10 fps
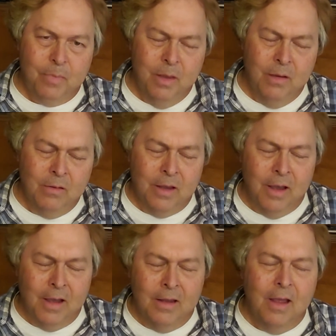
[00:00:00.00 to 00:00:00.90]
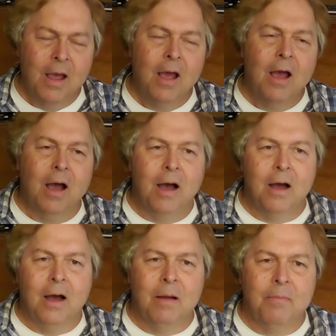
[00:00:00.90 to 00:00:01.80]
Okay,
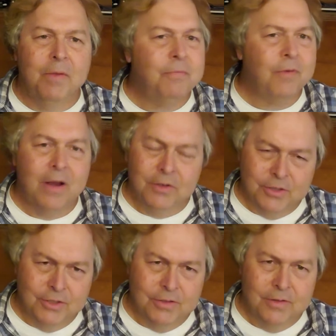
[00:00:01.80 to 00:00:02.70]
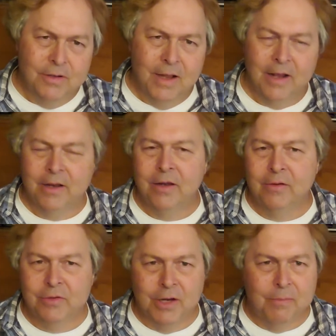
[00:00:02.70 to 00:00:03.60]
the French had a
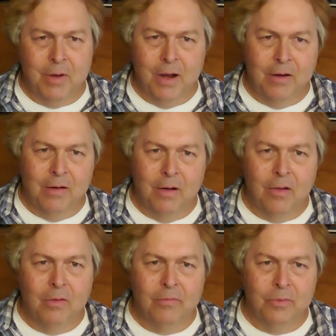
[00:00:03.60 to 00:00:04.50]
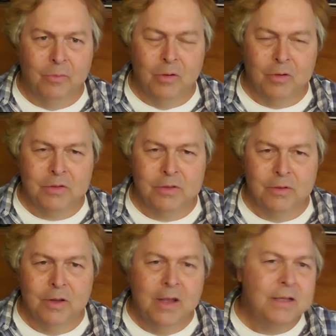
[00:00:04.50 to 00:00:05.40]
huge empire all over the world too.